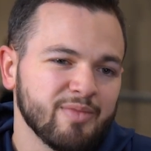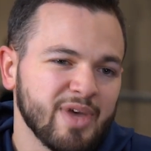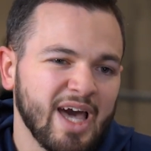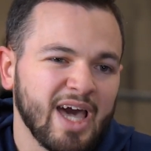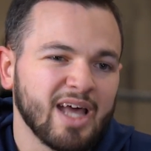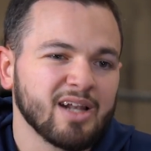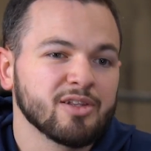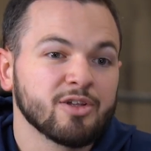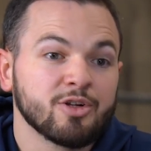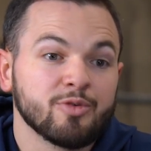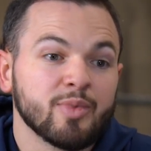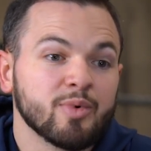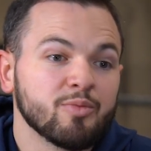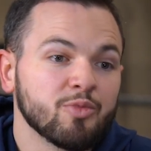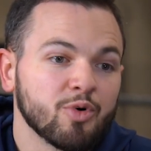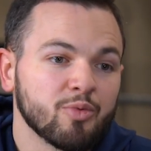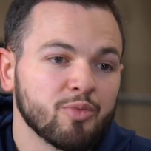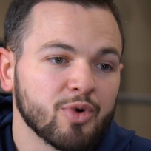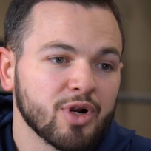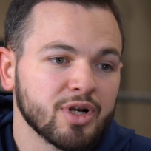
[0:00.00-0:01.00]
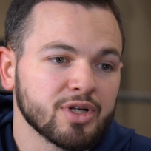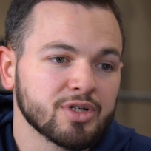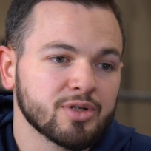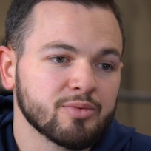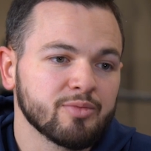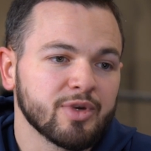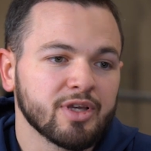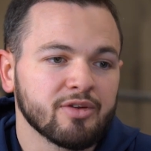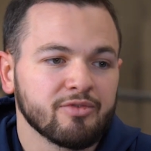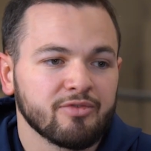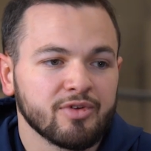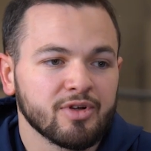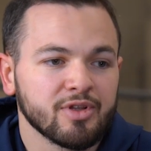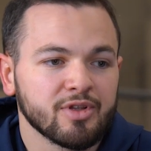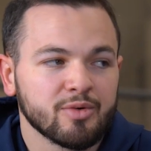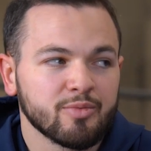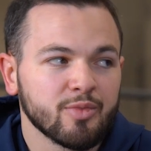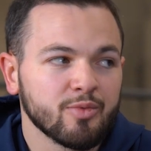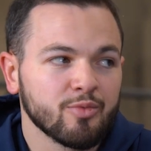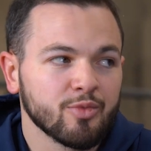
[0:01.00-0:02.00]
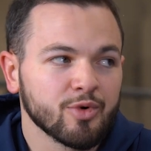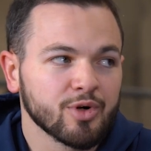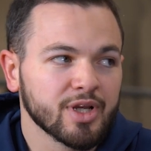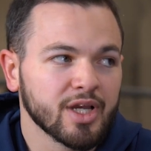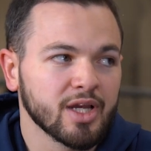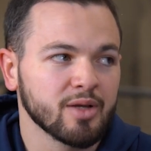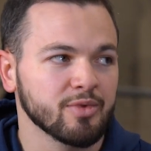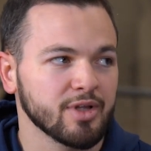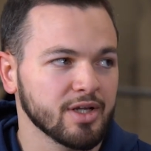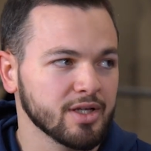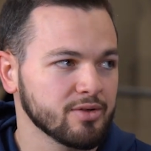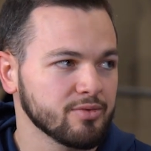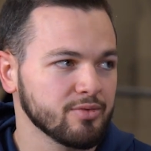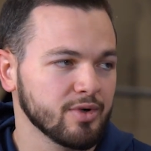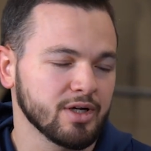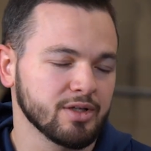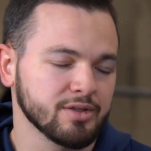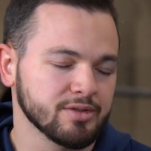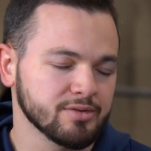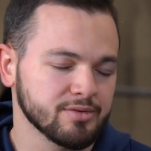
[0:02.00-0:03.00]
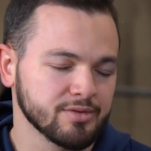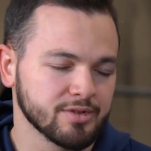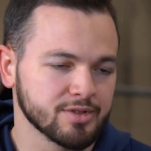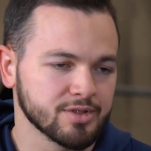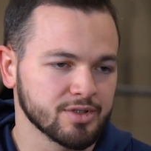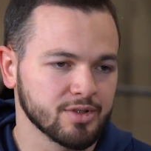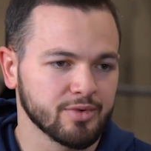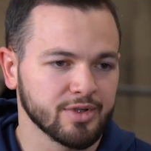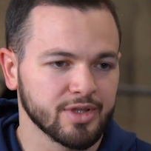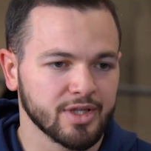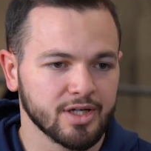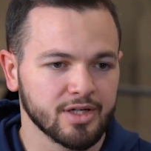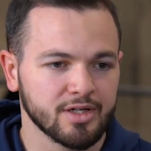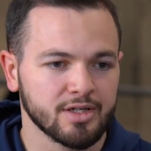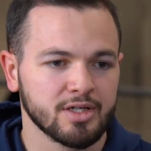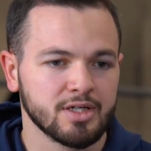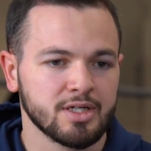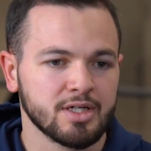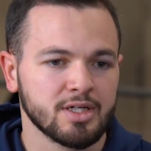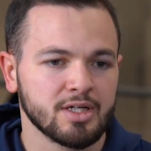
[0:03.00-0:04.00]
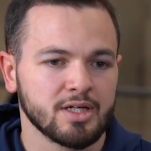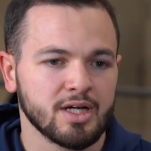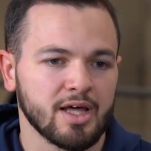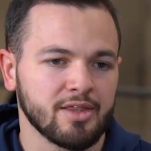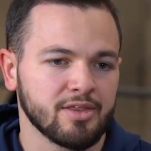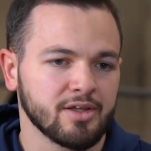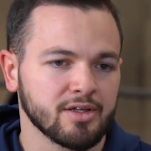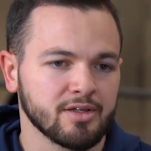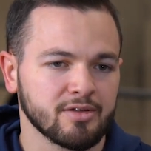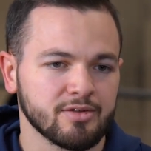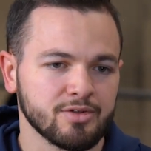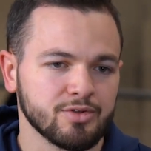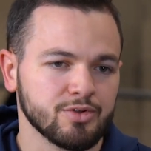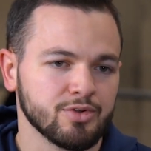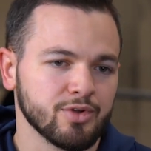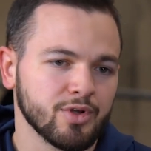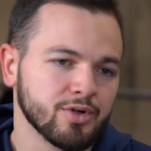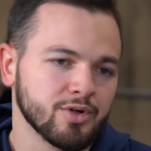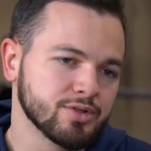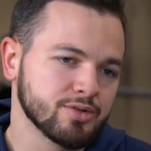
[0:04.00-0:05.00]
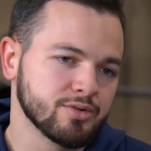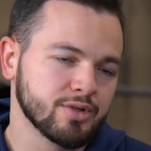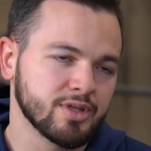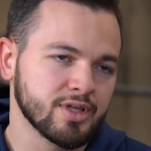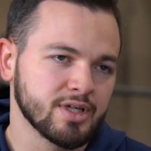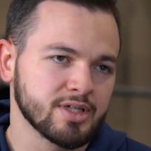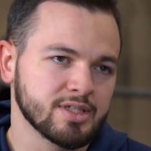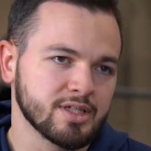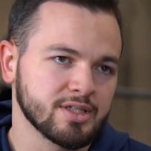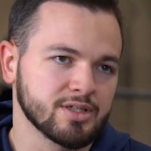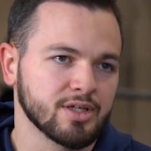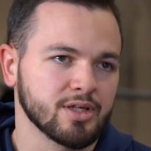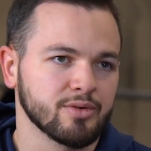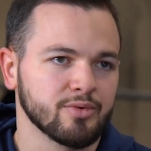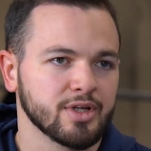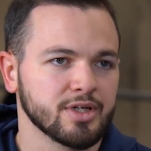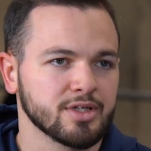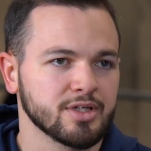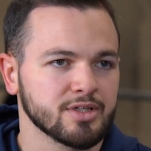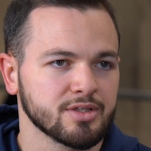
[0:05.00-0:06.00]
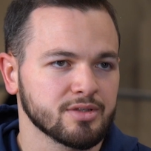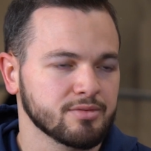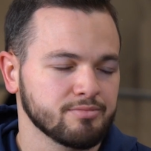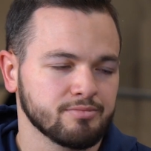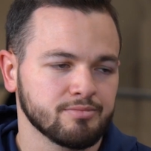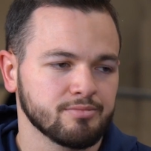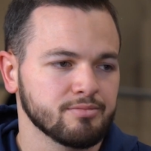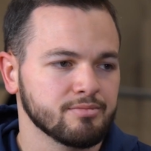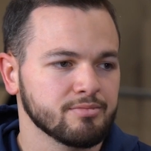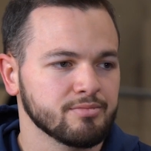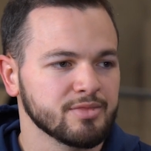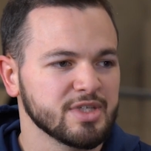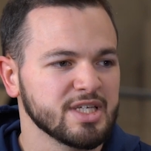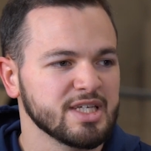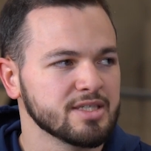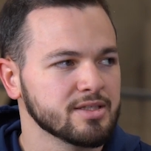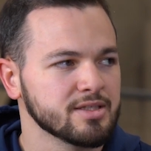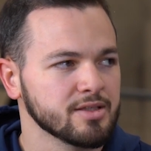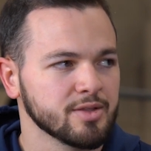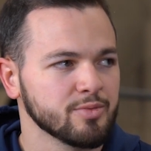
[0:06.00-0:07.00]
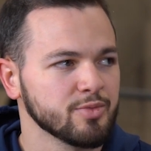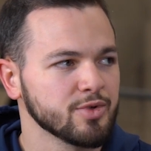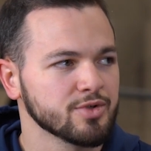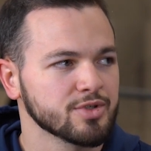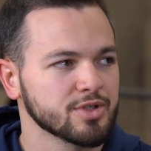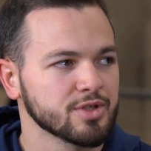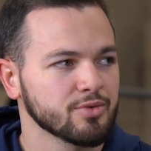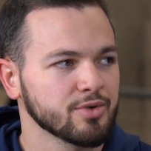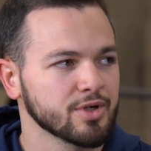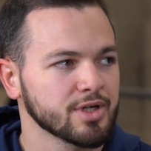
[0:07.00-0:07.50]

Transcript: Add a little bit more pressure, make it feel a little bit more game-like while there's no one there. I think you do those 3 things, that's a good way to just easily boost your